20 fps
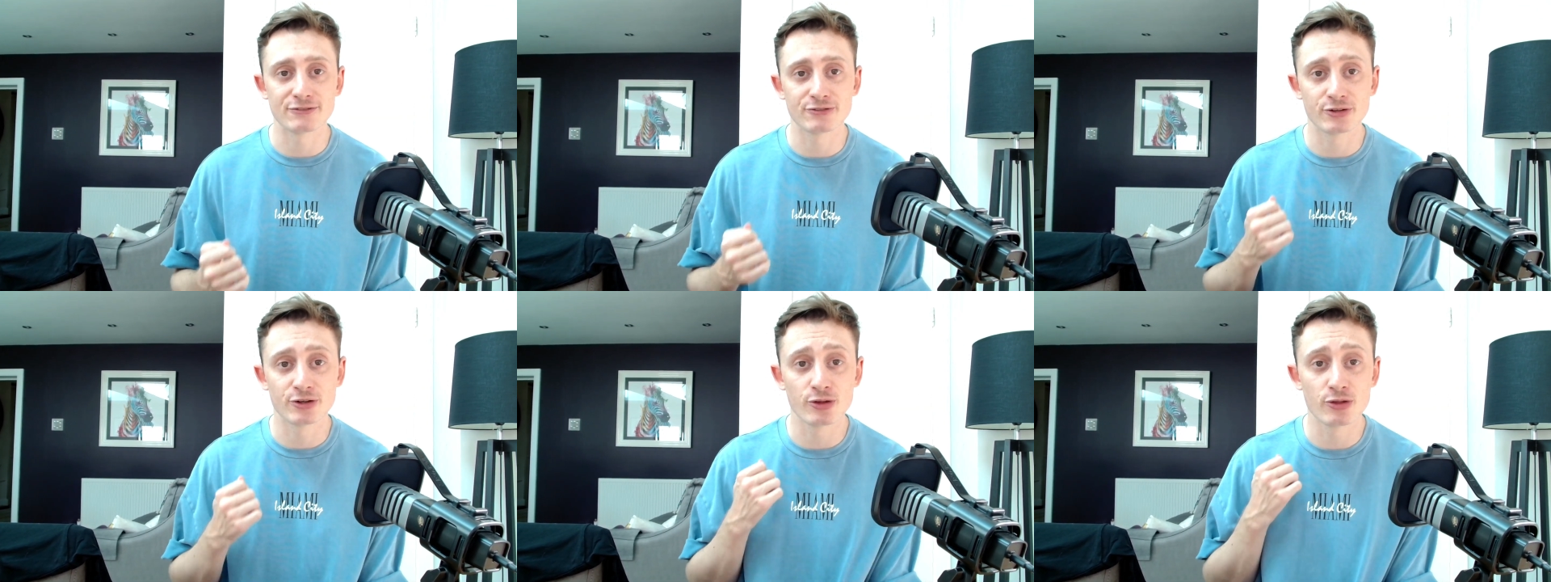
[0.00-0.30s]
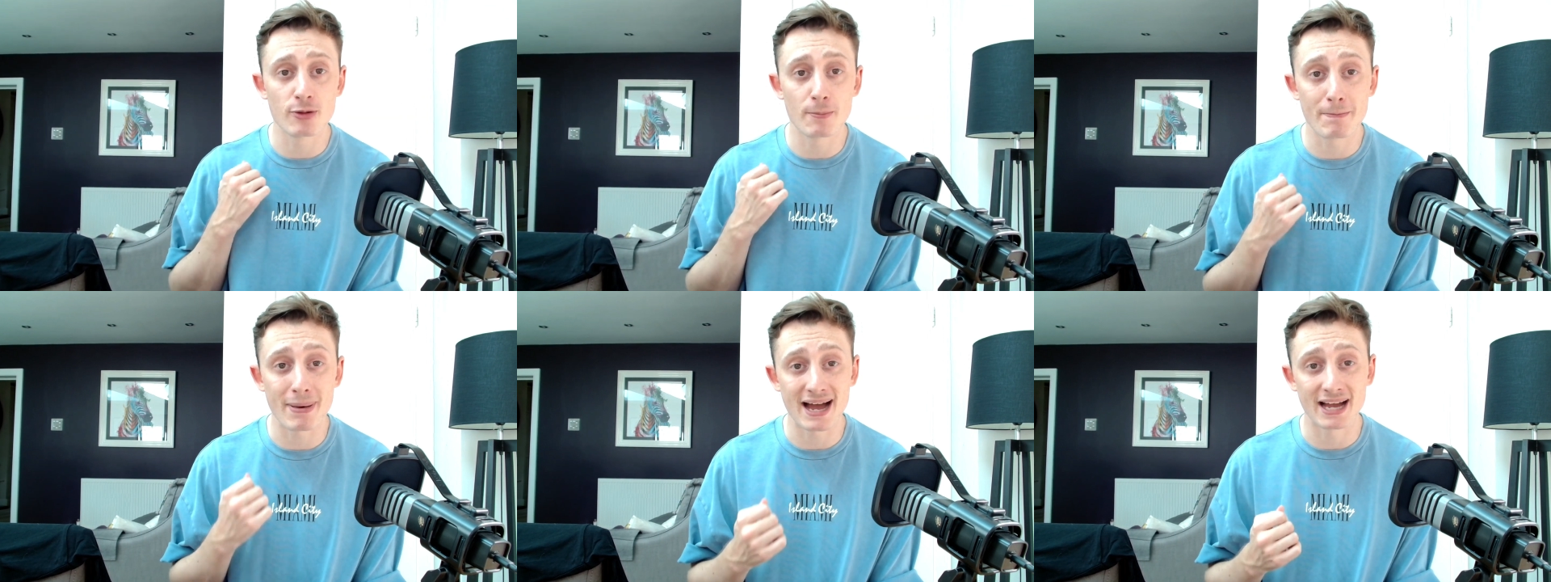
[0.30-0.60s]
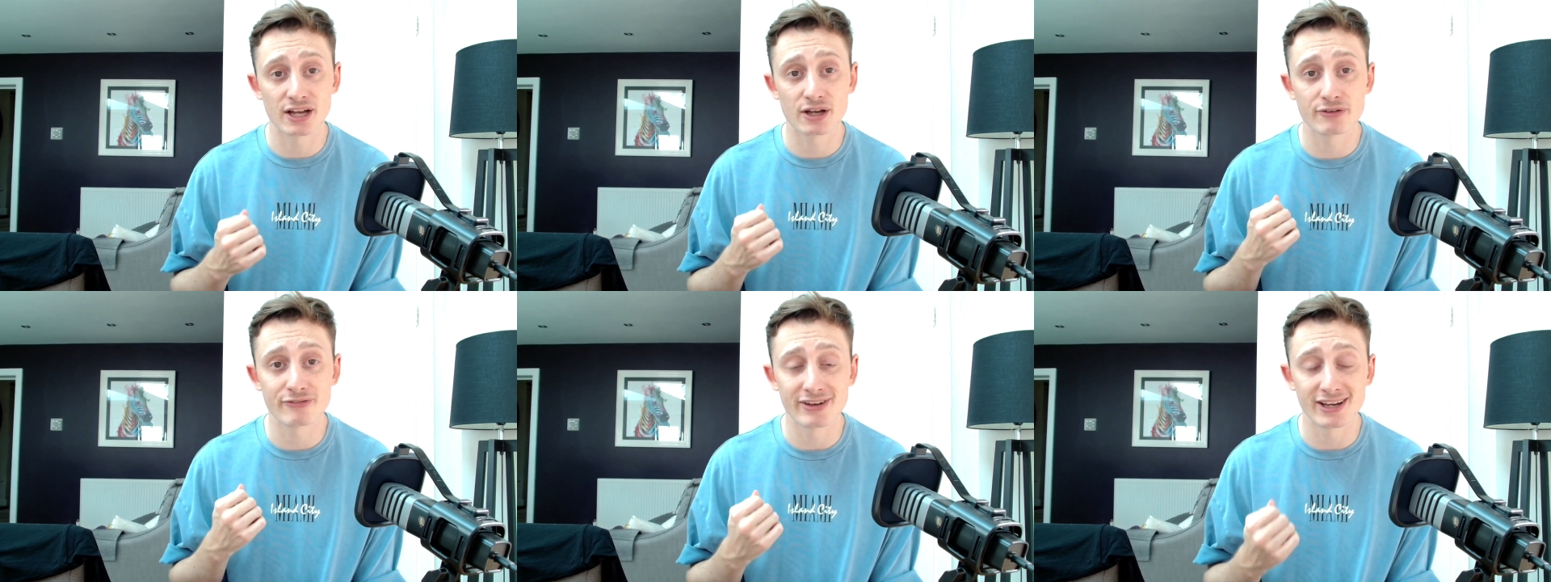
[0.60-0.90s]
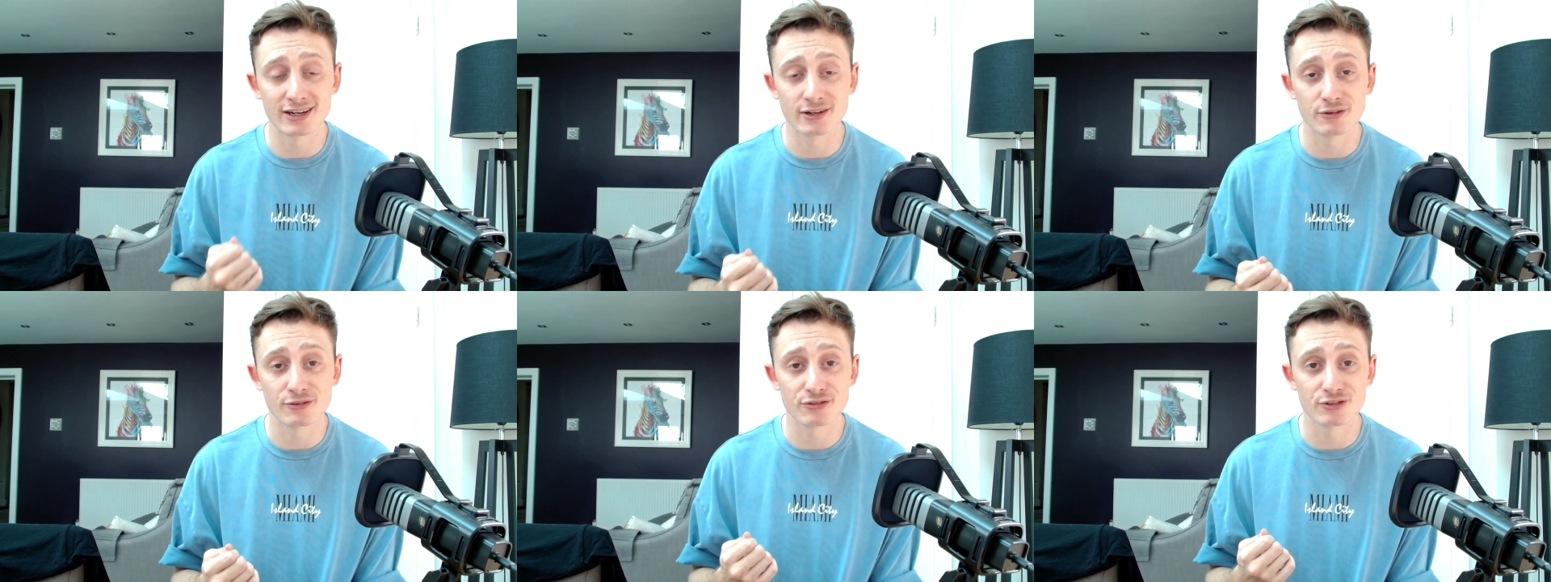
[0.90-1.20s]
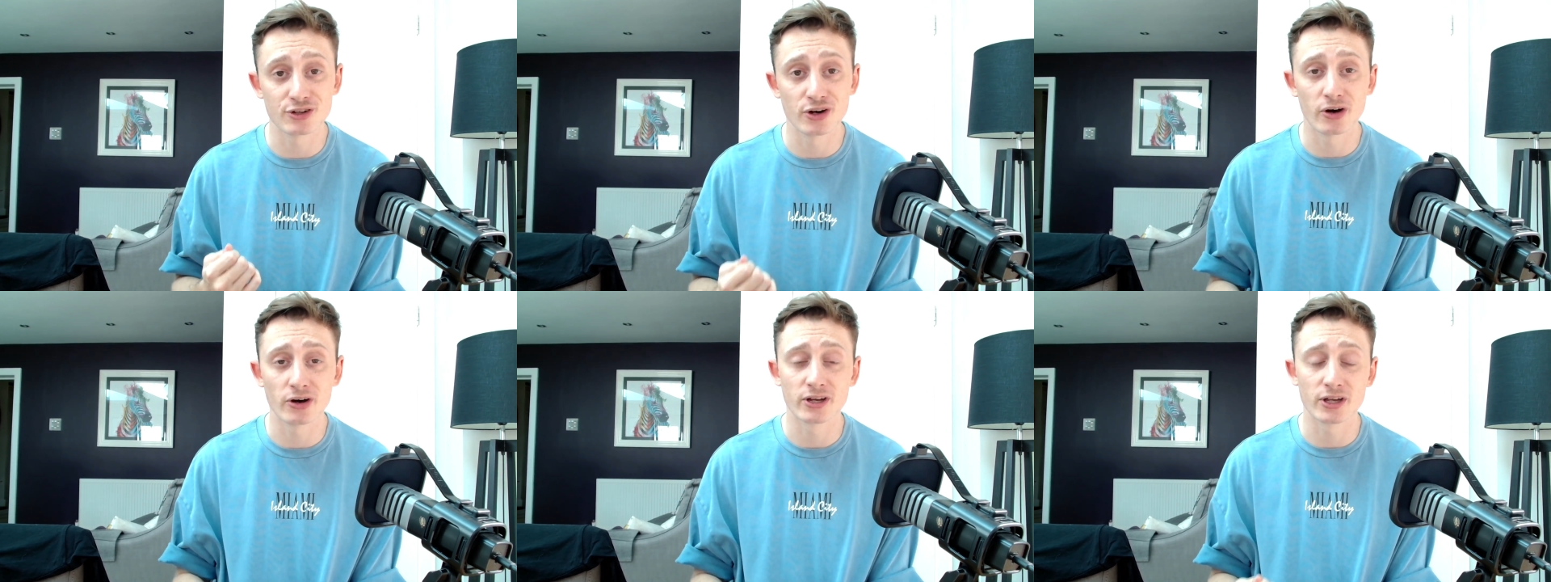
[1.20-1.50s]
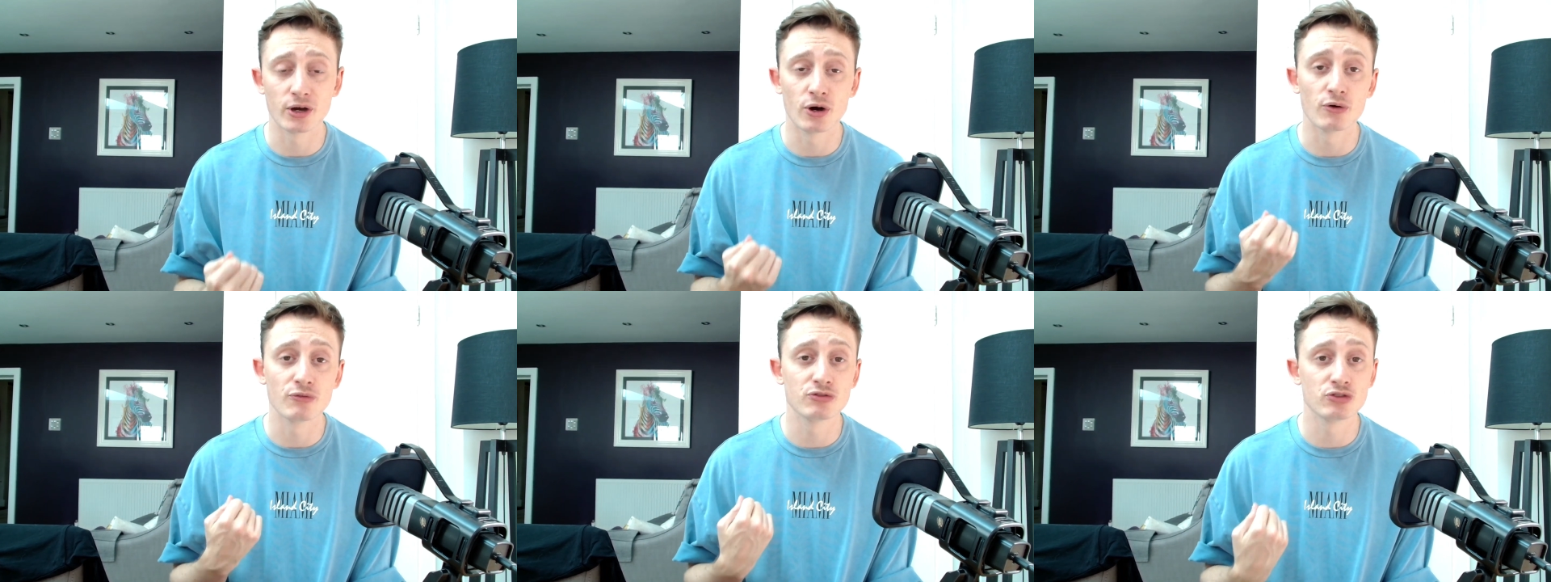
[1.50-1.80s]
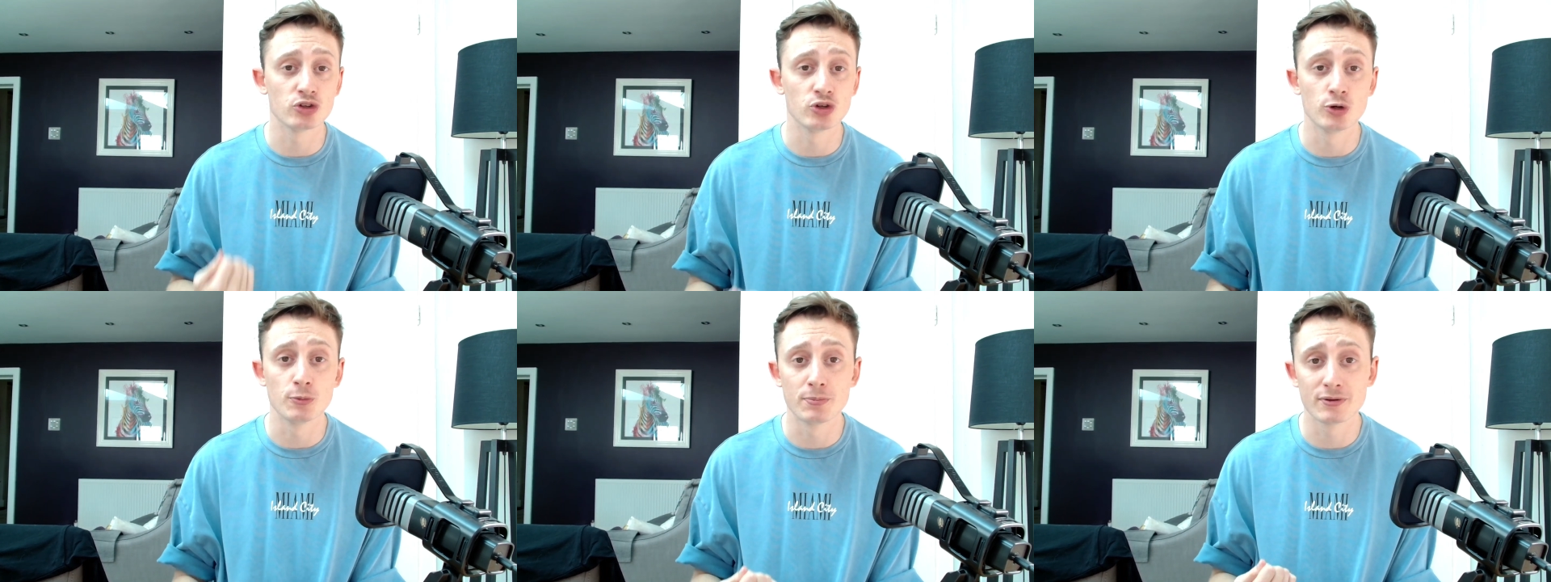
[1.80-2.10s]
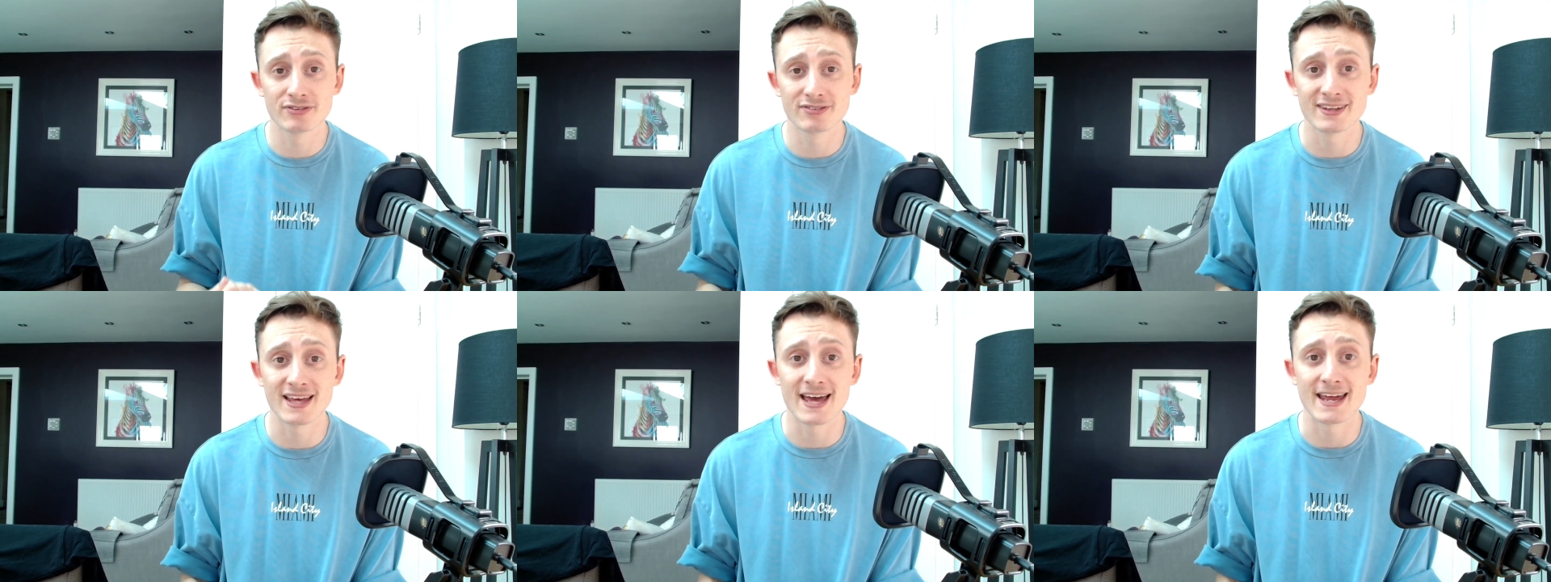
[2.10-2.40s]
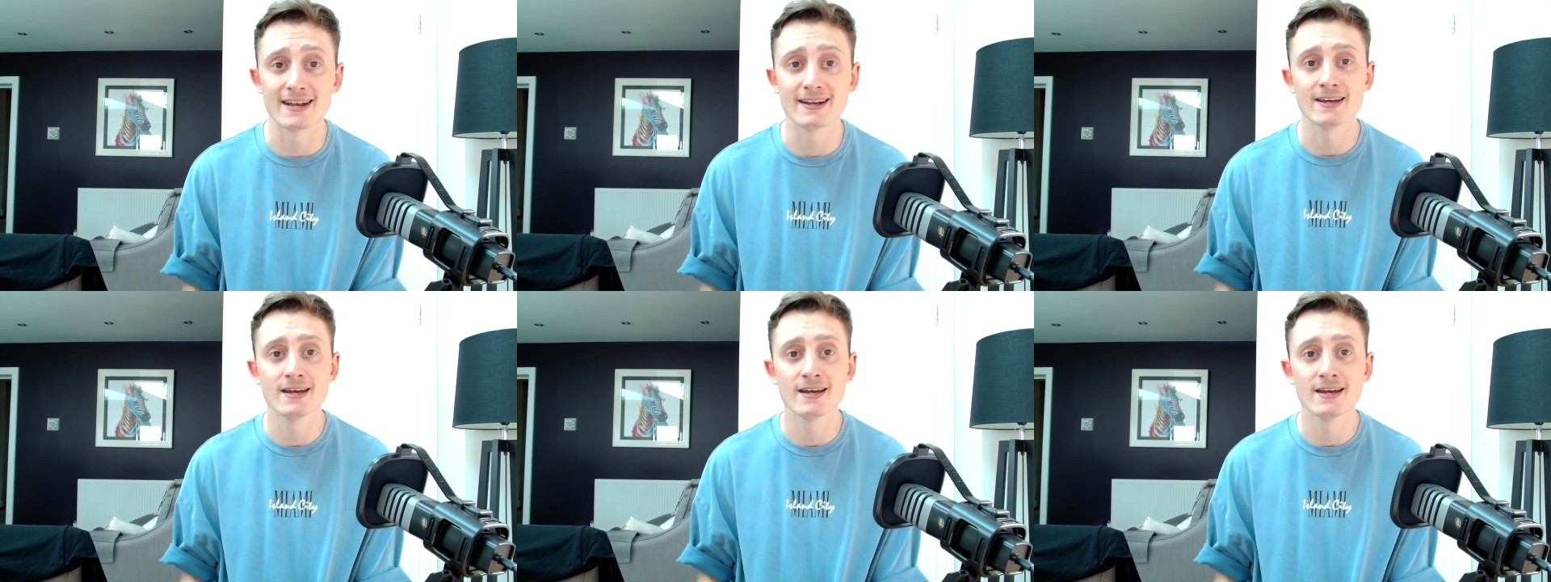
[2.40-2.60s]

to the Bank of England's target of 2%?